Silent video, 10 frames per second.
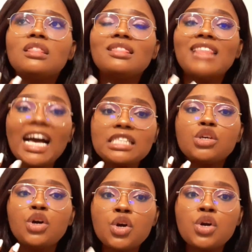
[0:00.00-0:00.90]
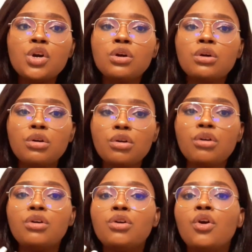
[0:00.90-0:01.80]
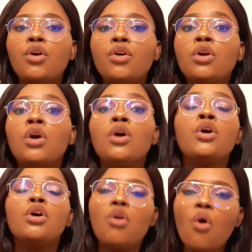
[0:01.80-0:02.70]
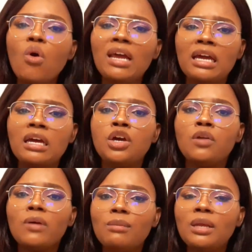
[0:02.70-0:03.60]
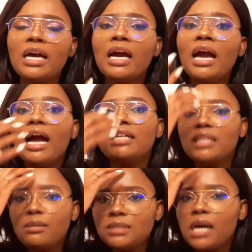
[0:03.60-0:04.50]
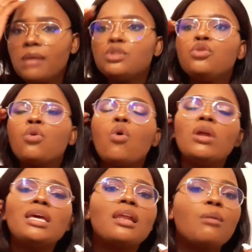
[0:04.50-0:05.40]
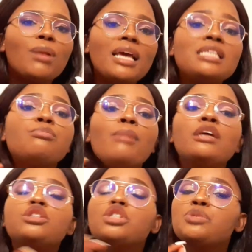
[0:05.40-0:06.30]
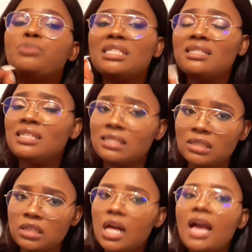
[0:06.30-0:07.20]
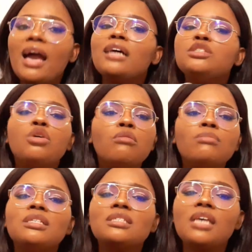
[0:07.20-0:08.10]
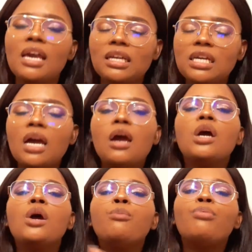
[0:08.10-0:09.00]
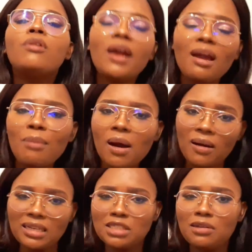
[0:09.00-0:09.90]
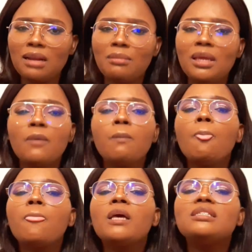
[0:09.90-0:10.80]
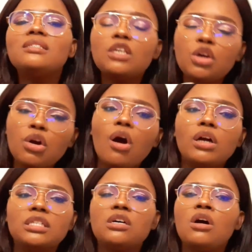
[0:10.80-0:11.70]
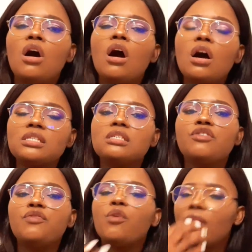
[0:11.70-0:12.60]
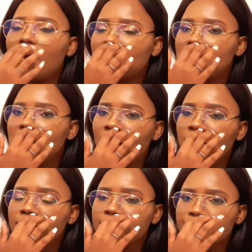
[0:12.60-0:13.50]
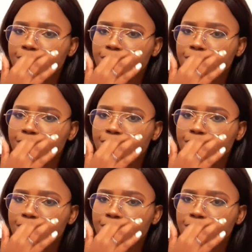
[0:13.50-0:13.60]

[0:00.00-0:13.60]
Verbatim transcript: That's her, her, her, her calling, you know what I mean? And sometimes your calling in a place may just be seasonal, and don't be scared. Pray about it, you know what I mean? Seek God. Ask for that um,